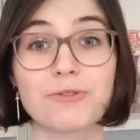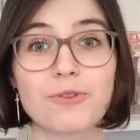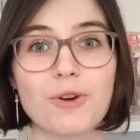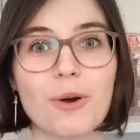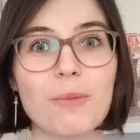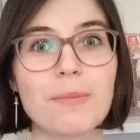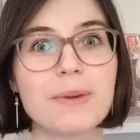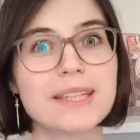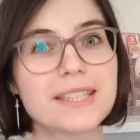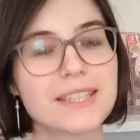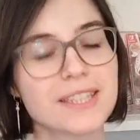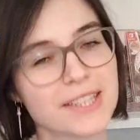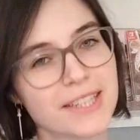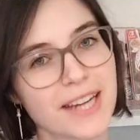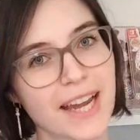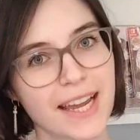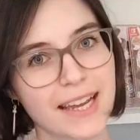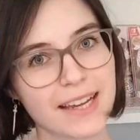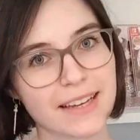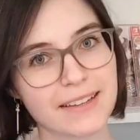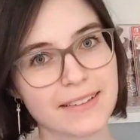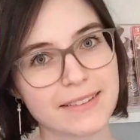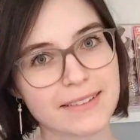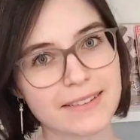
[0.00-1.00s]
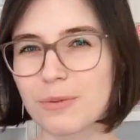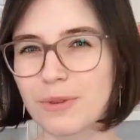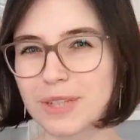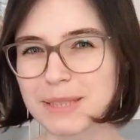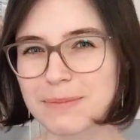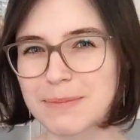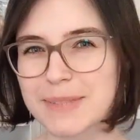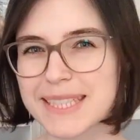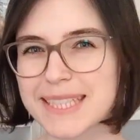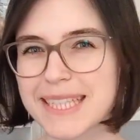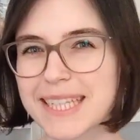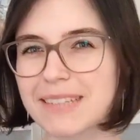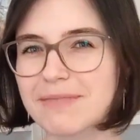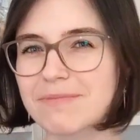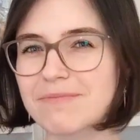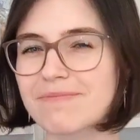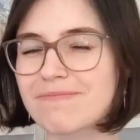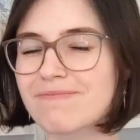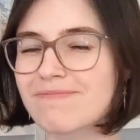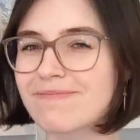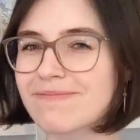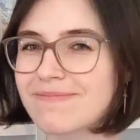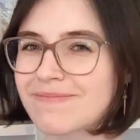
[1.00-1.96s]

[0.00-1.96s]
Romance? Check. What was missing?